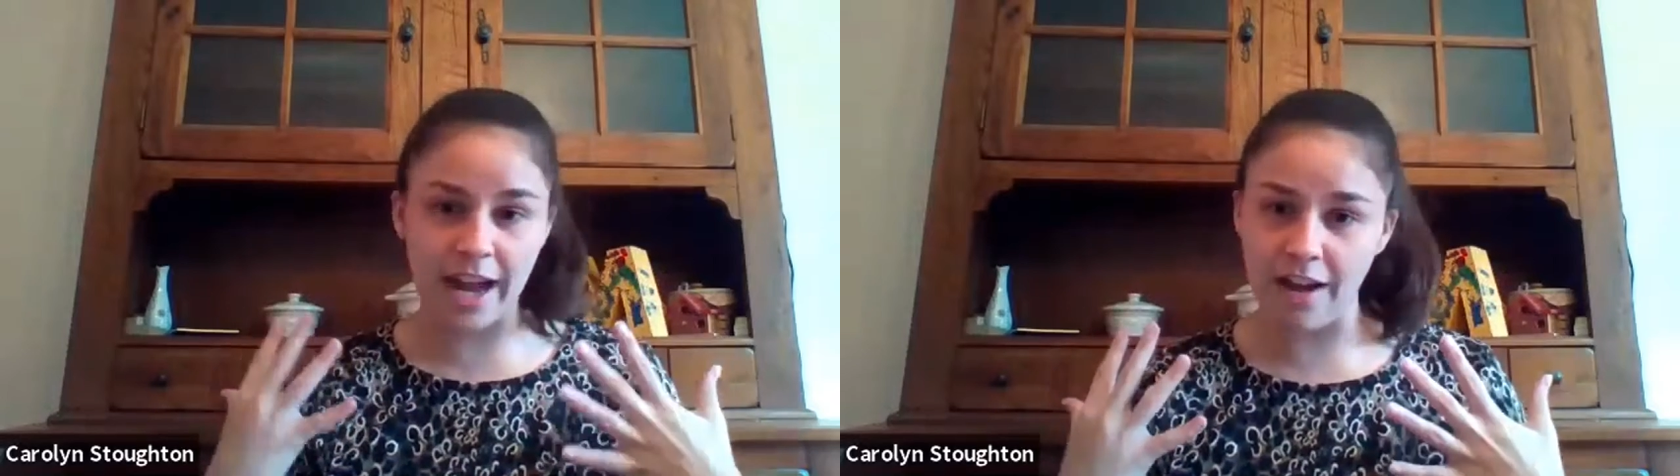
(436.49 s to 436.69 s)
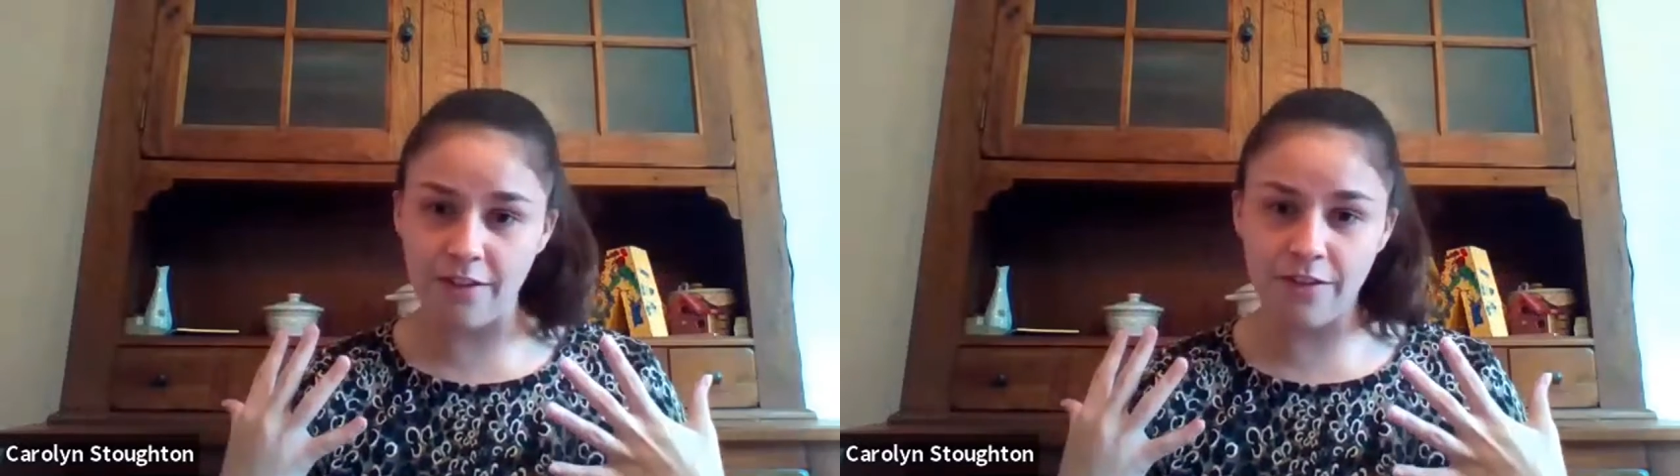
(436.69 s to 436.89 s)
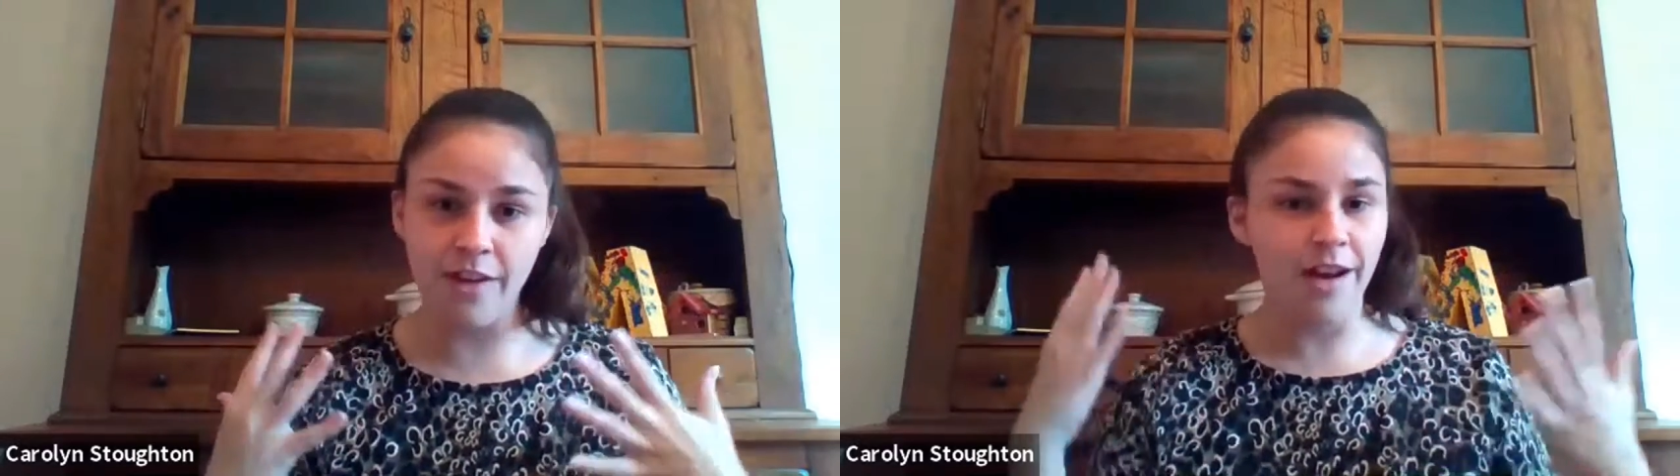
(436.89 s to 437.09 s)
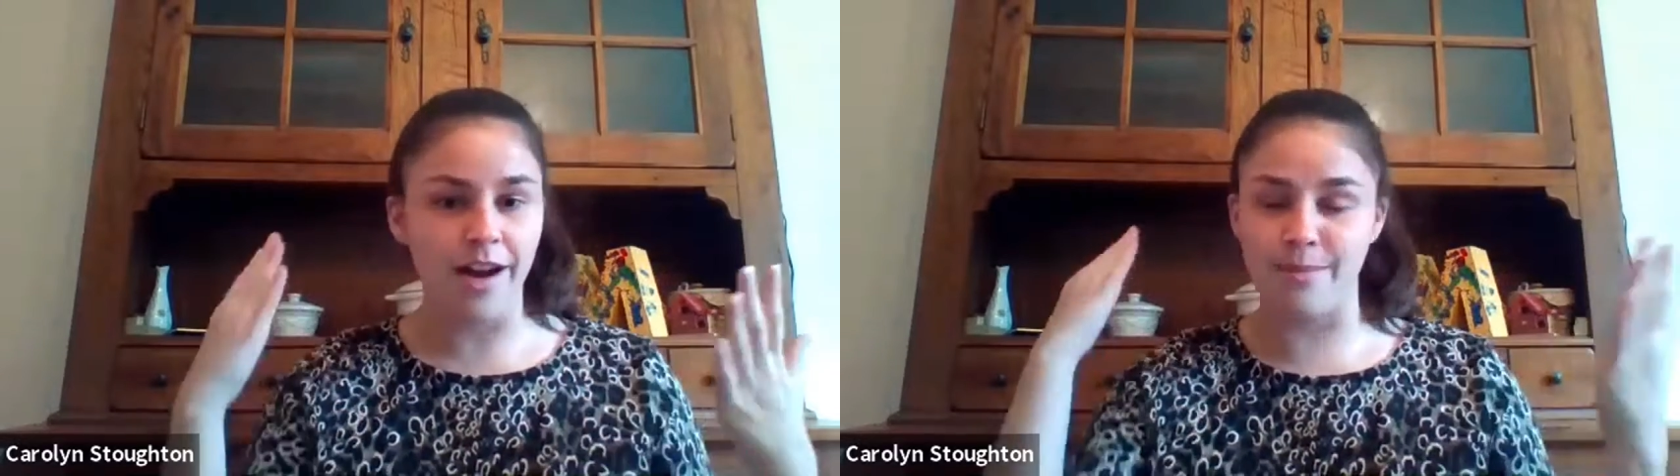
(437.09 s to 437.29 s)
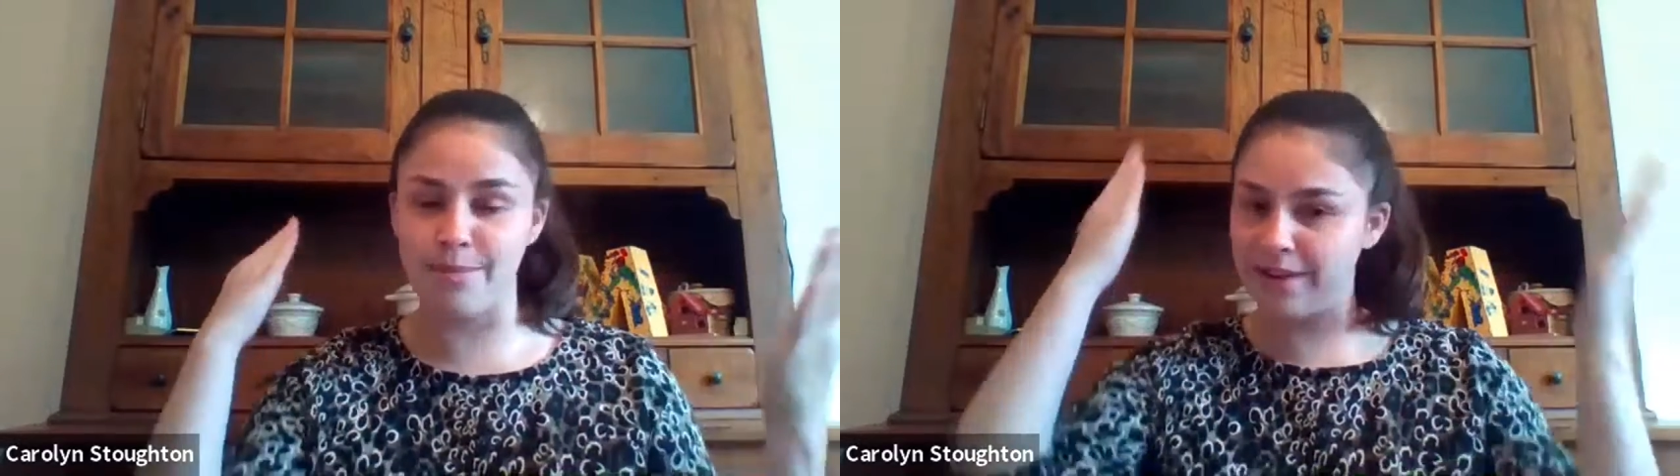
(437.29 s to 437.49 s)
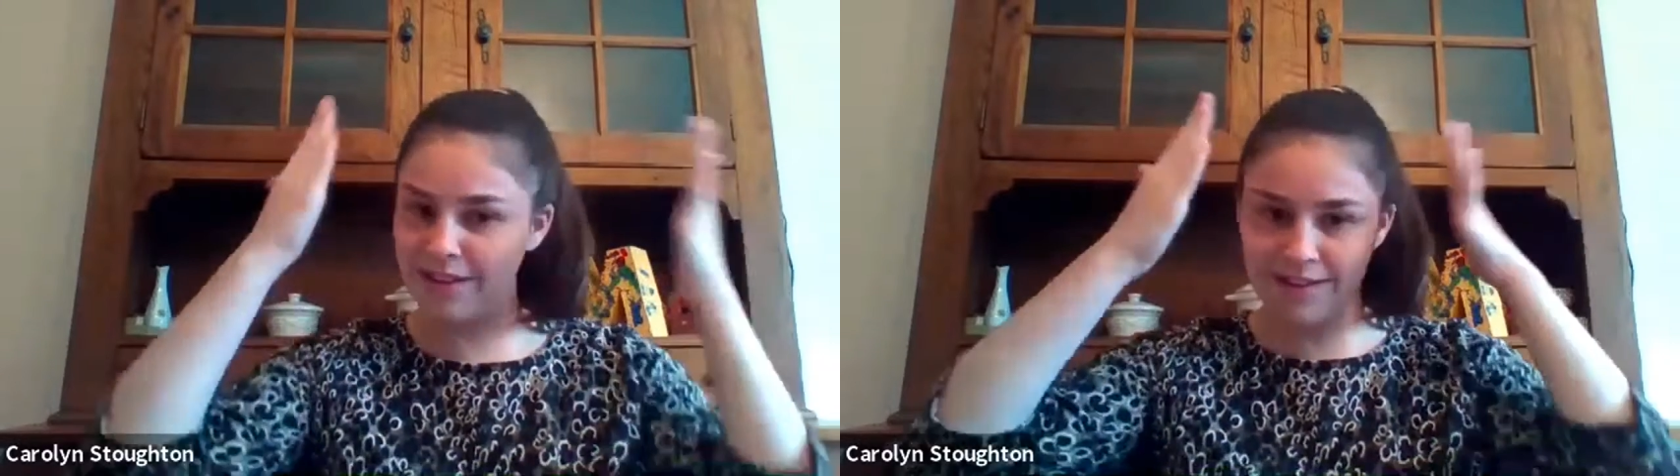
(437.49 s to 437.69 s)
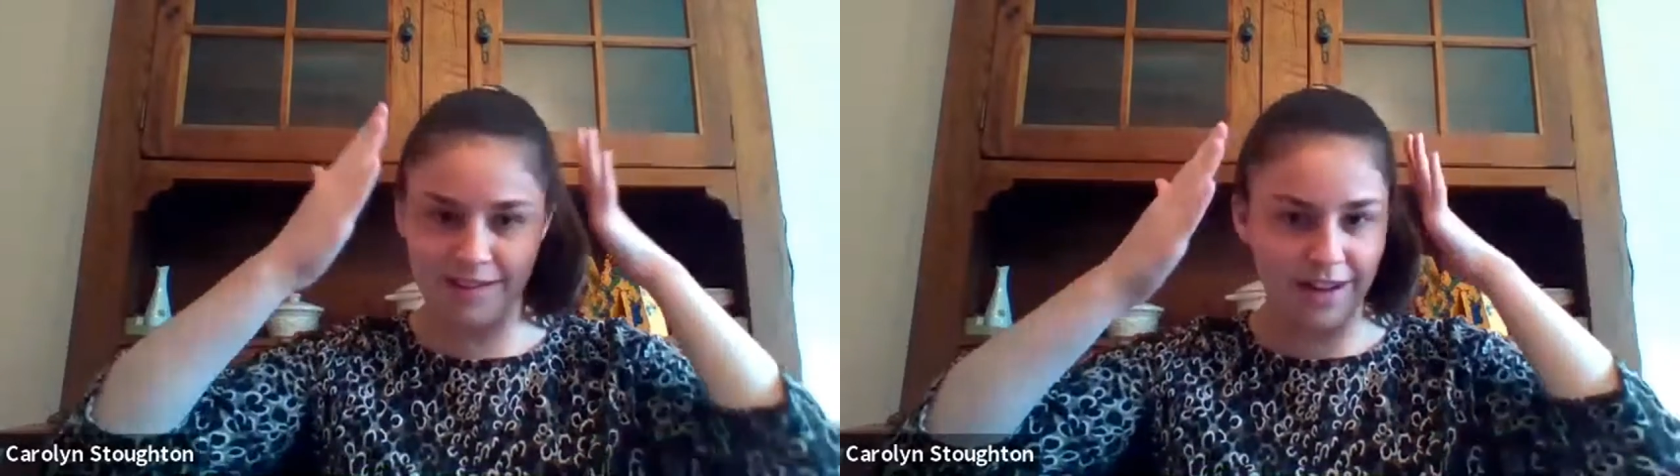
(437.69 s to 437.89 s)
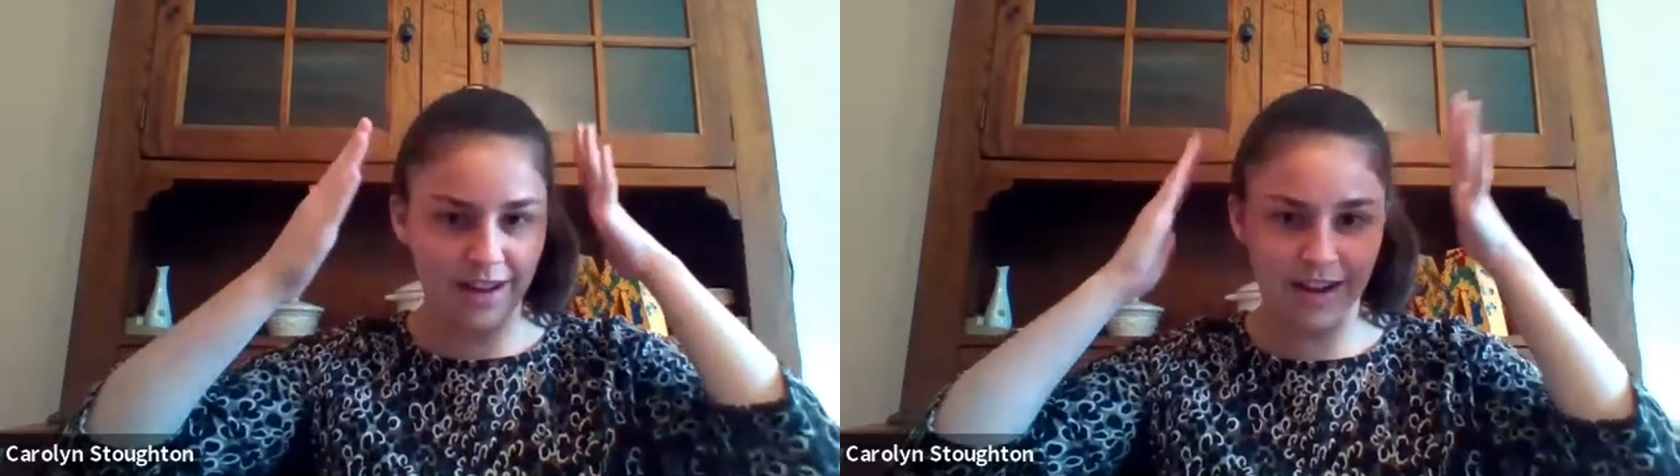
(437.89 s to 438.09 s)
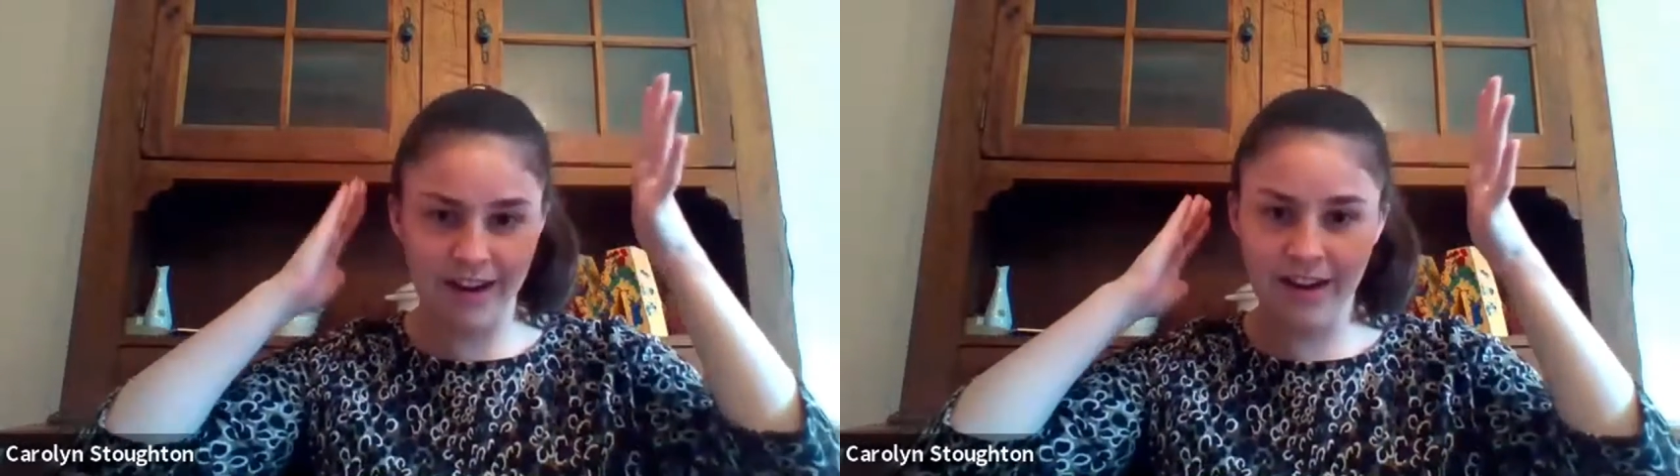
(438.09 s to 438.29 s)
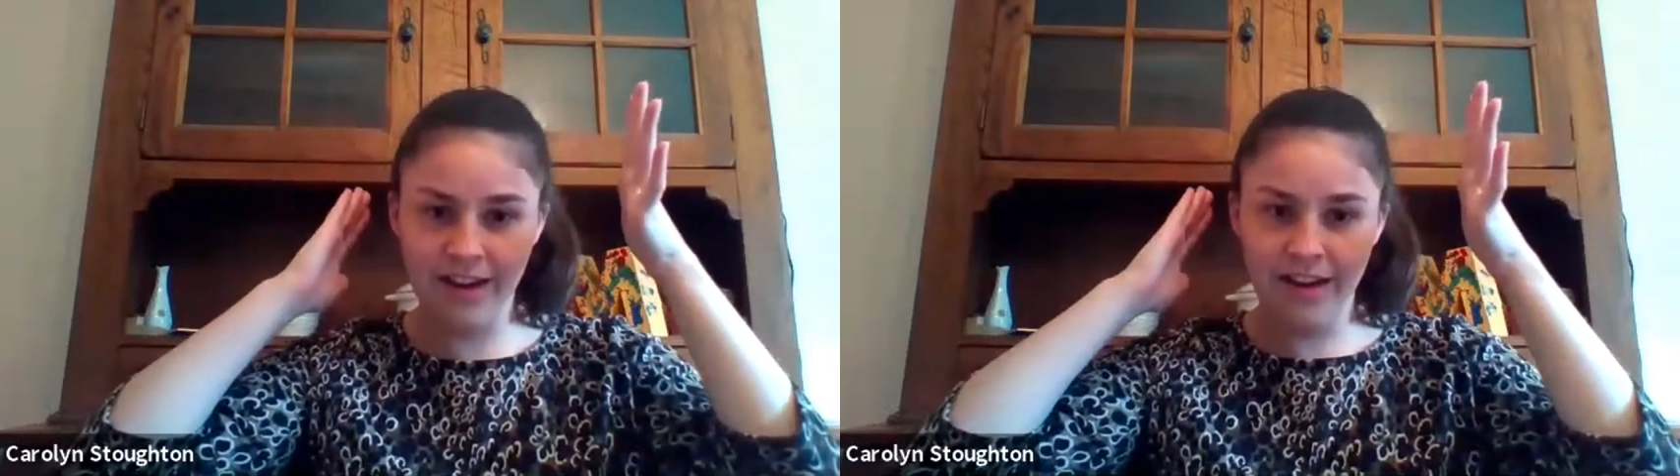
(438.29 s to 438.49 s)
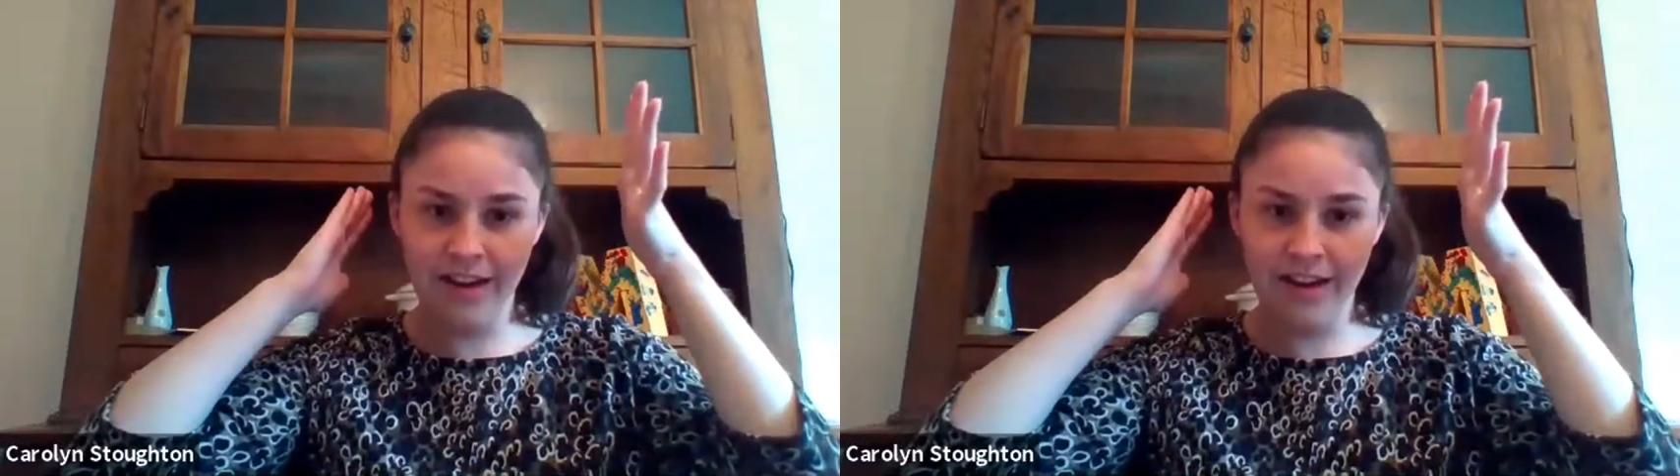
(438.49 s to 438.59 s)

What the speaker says: have, because it's not